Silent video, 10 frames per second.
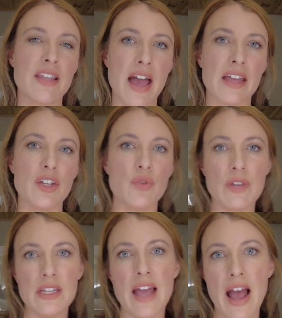that you
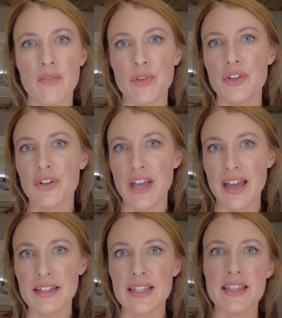need to have with your
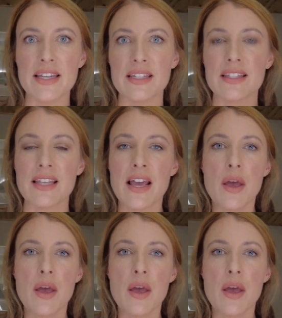kids, and then it's